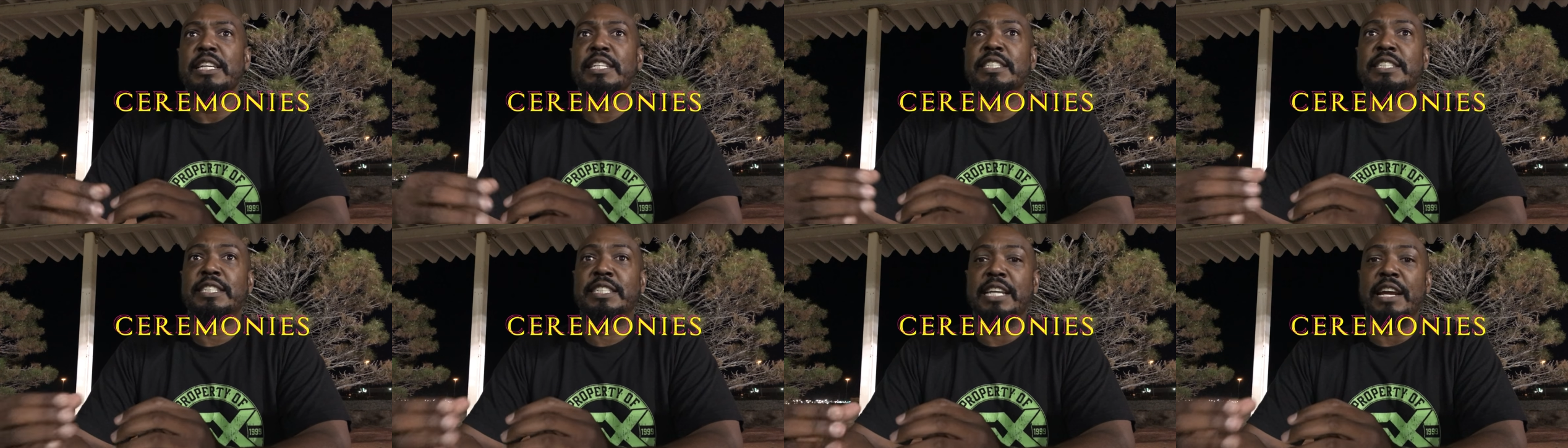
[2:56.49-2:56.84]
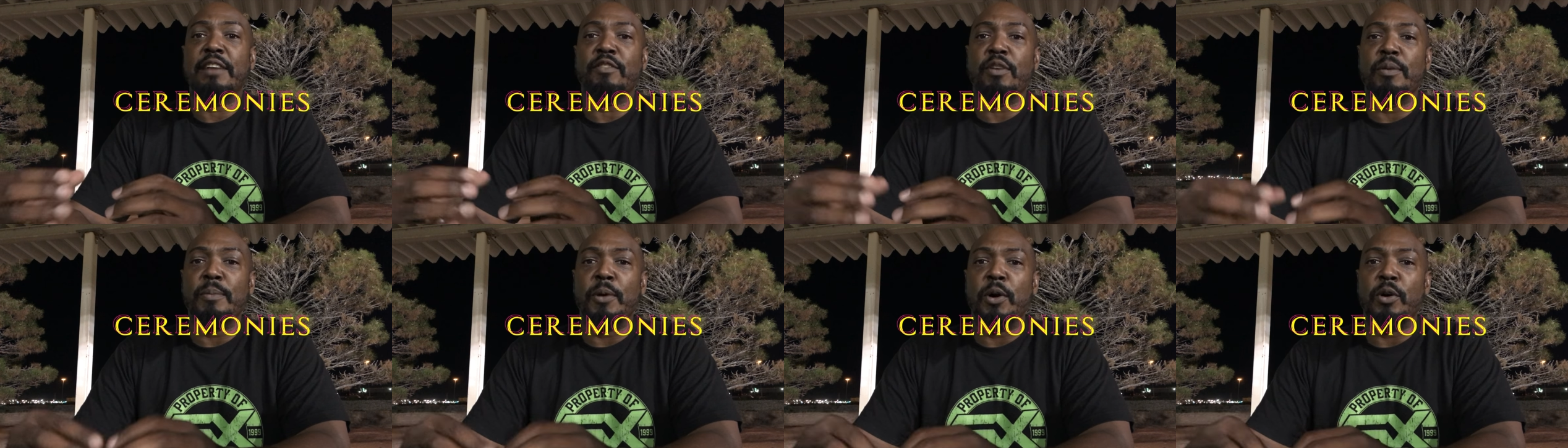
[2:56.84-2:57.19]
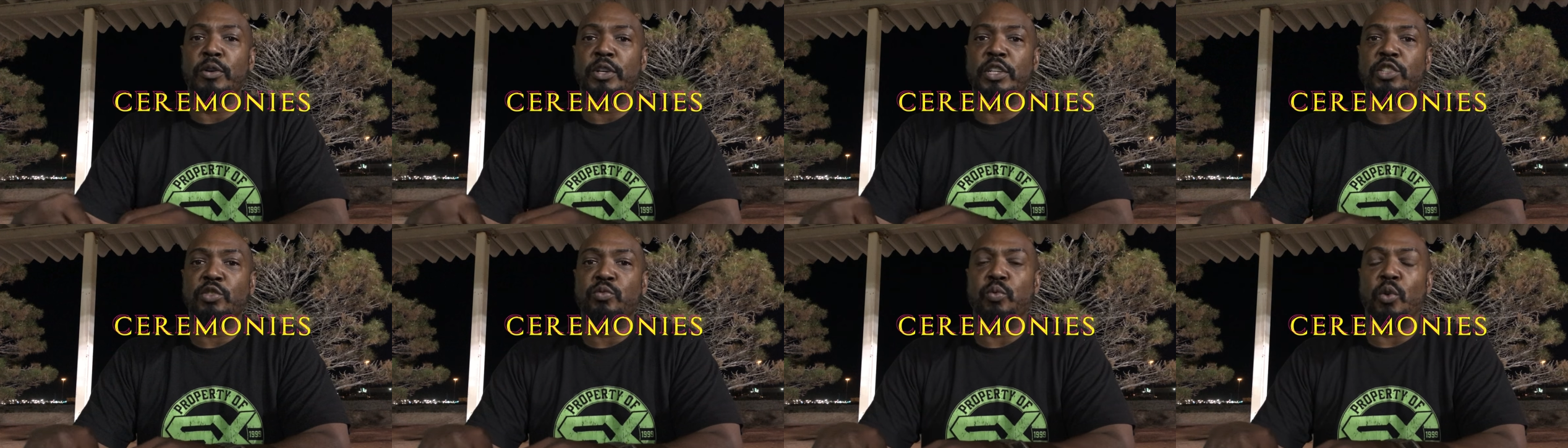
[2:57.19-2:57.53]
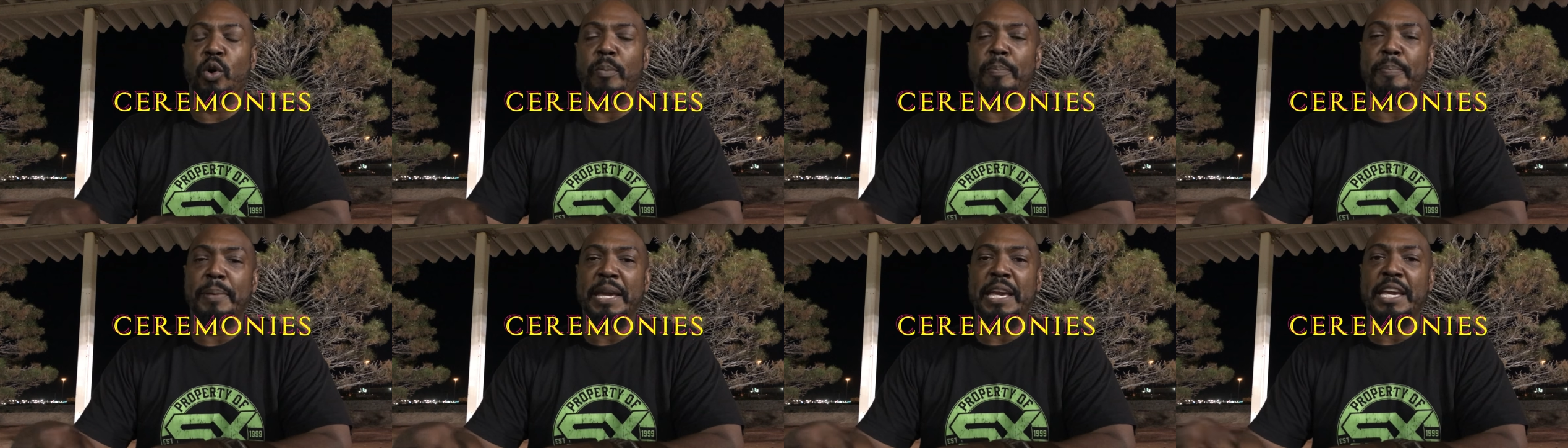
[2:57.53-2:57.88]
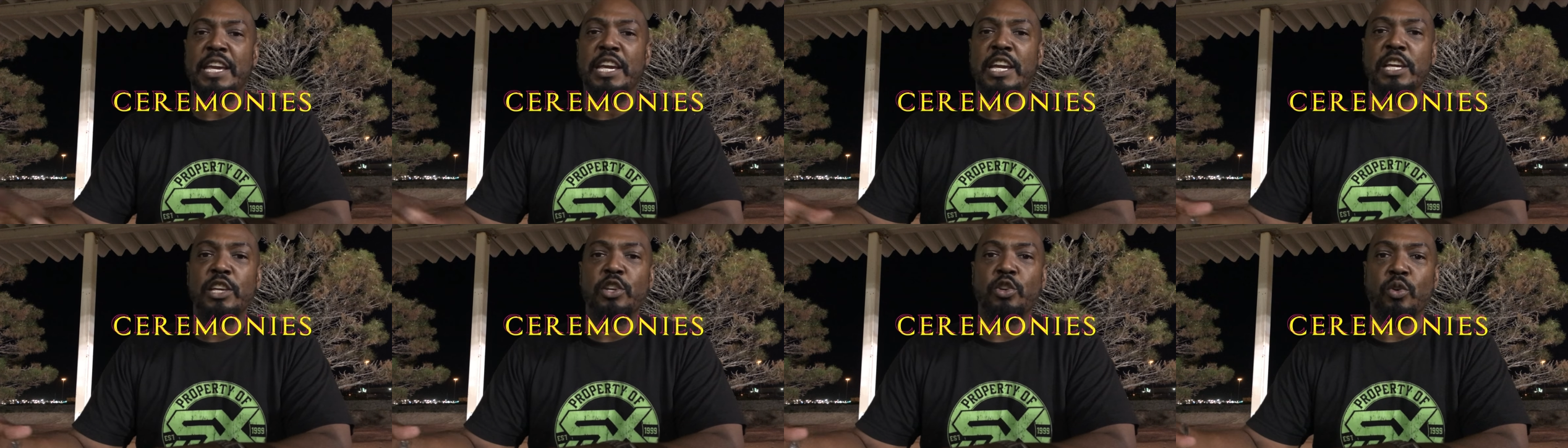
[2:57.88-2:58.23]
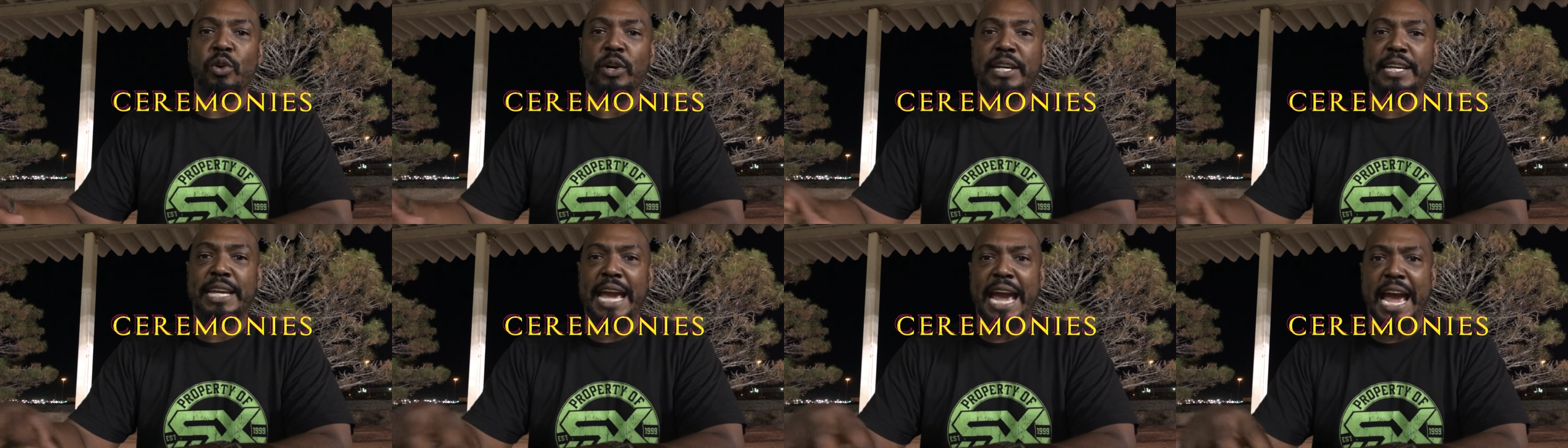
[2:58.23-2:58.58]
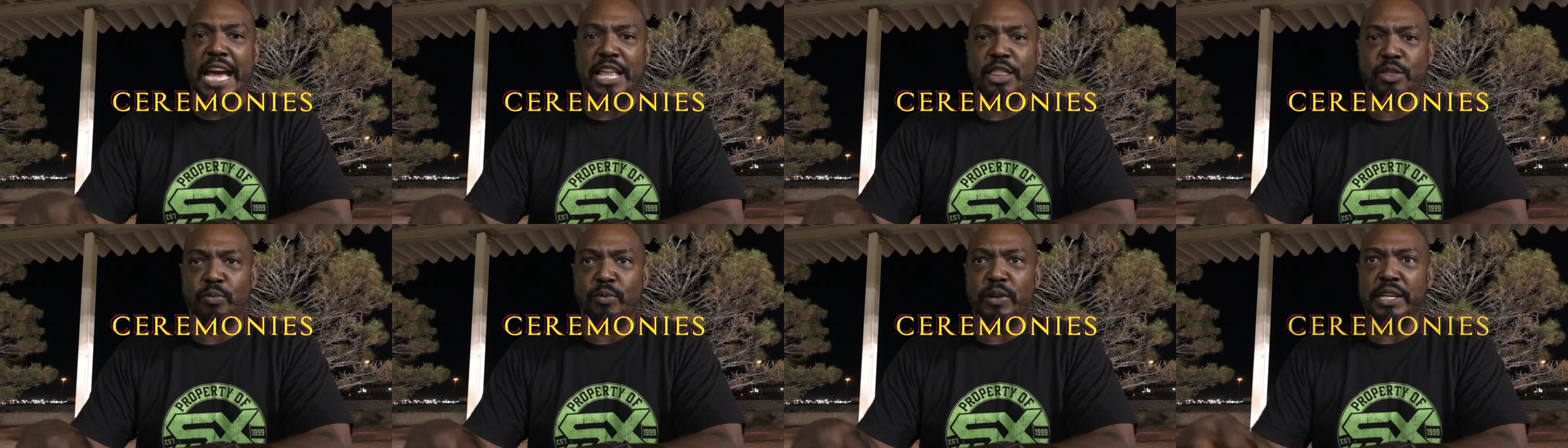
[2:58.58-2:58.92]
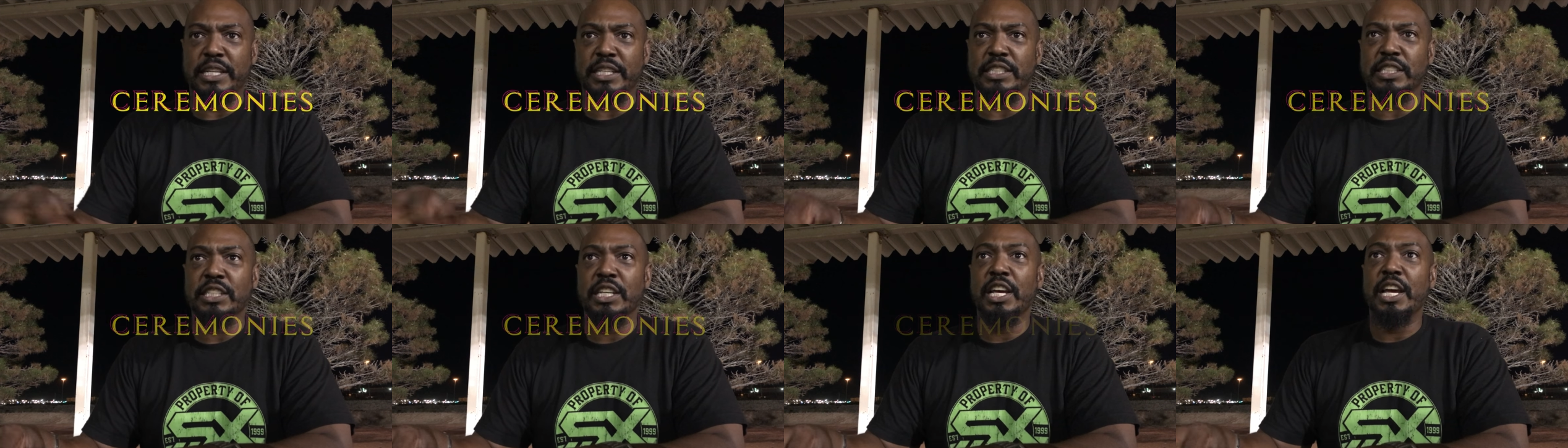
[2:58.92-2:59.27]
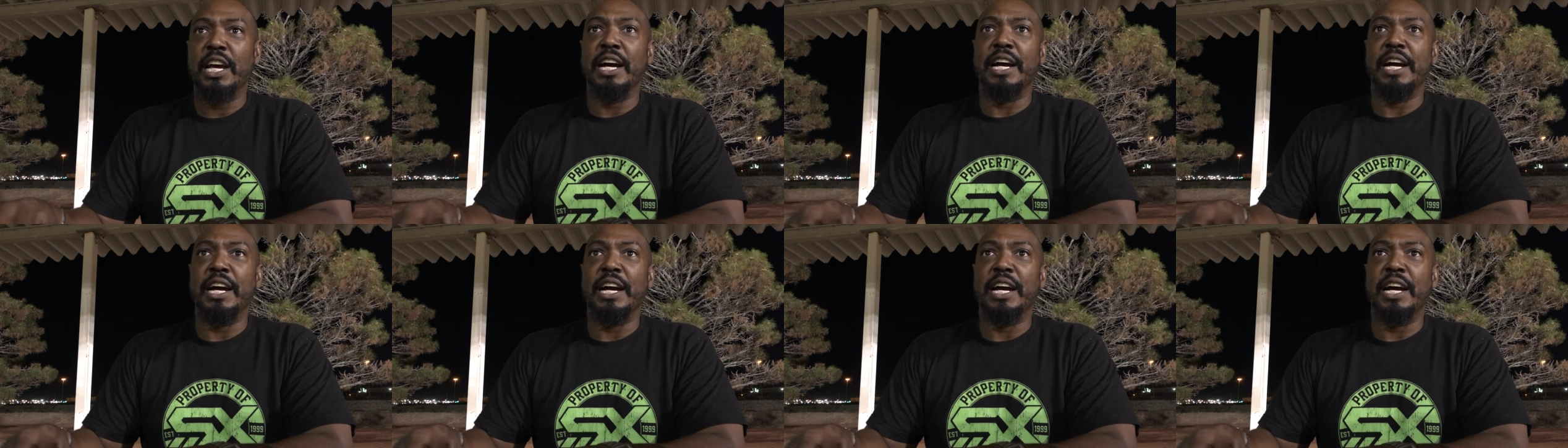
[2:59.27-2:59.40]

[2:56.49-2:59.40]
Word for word: Ceremonies will be your gatherings.